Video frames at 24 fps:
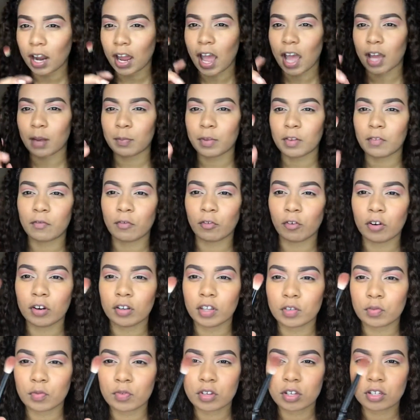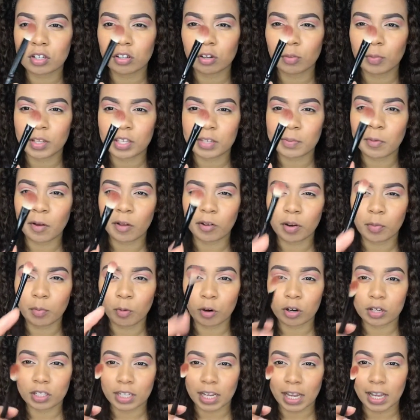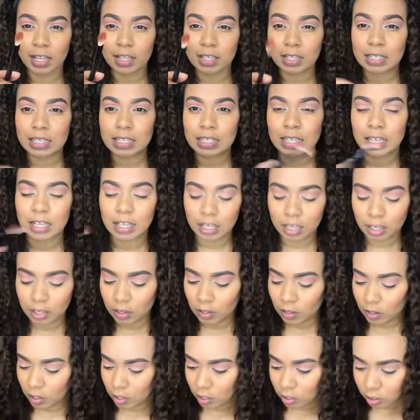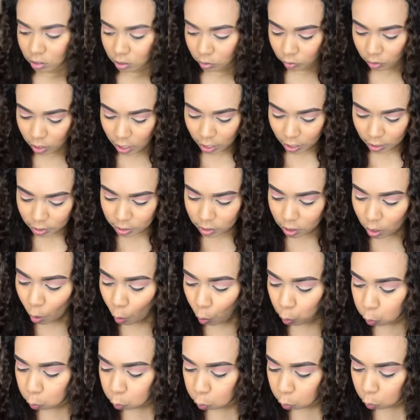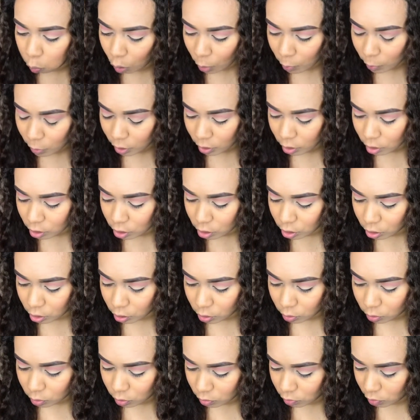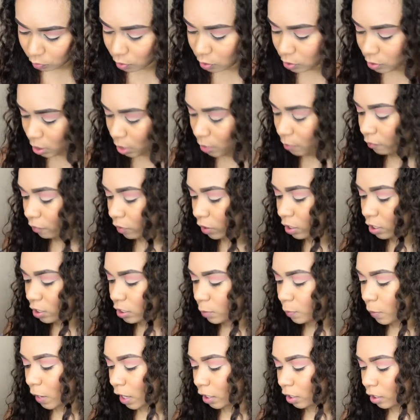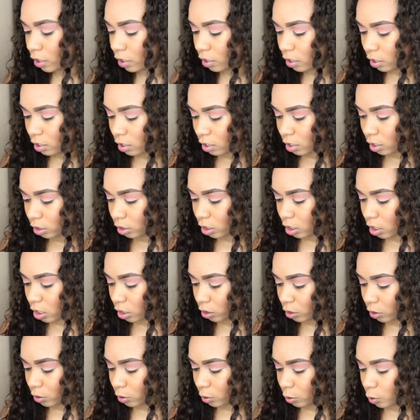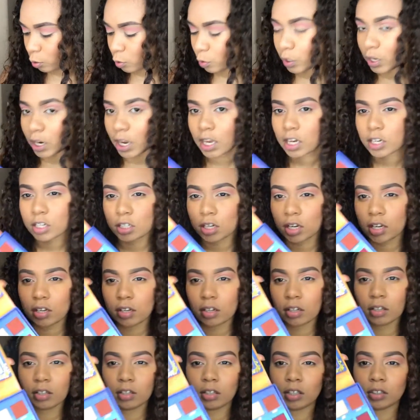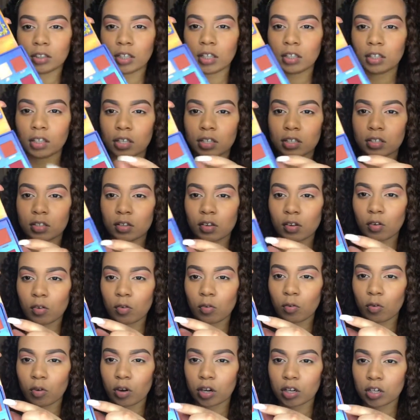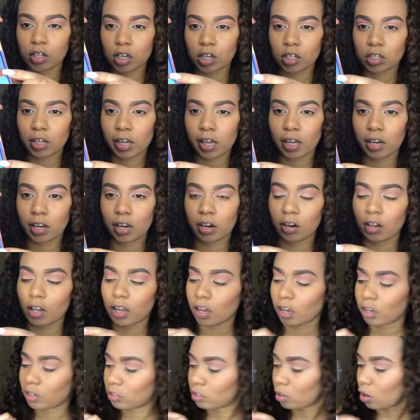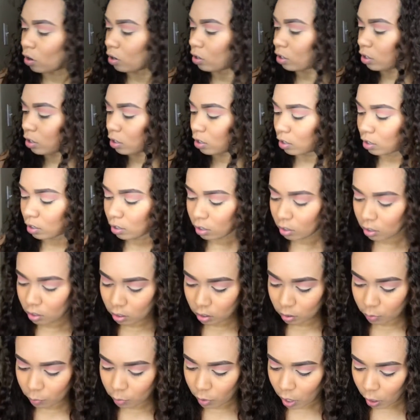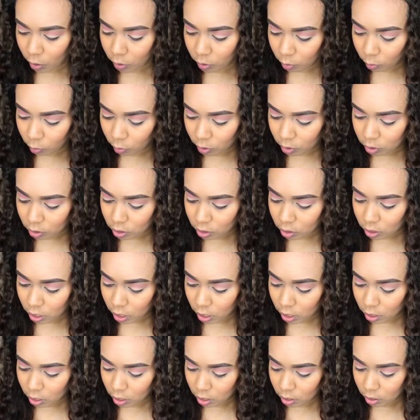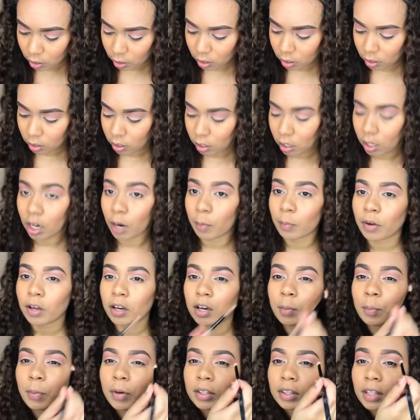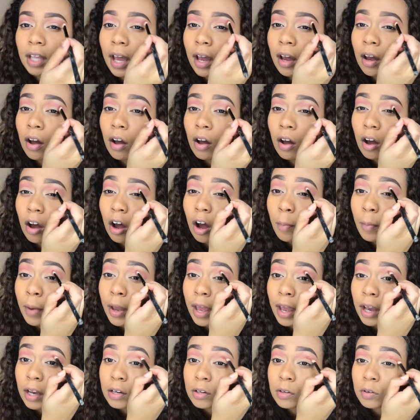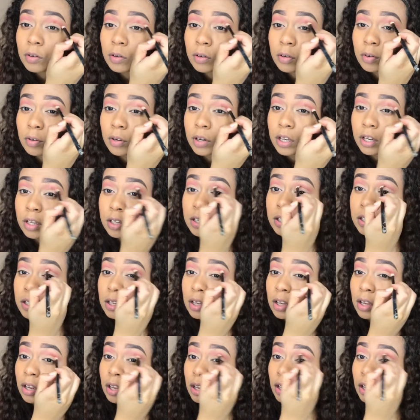I had before. This one's just a little bit smaller, more dense. So next, I'm gonna use from the same Venus palette the color Creation. It's like this orangey shade here, like a dark brown orange shade. And I'm gonna put that on my actual crease,